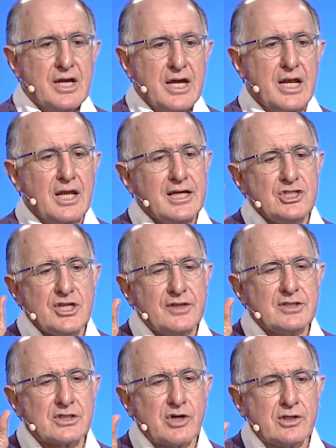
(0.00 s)
Elijah had
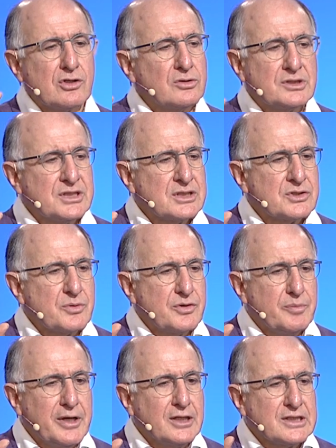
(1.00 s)
this great contest with the
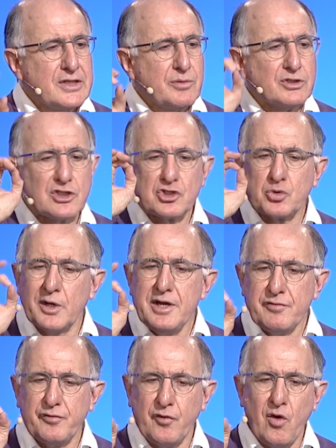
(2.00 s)
Baals, and there was a
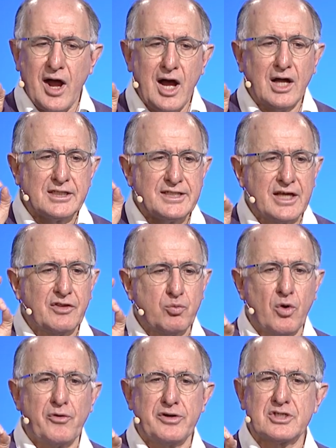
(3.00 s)
24 hour death
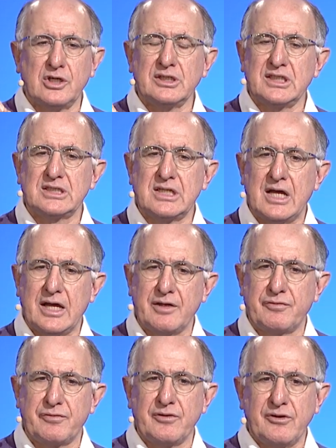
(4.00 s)
warrant on his
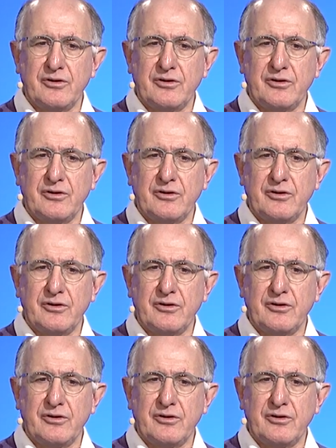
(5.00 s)
life.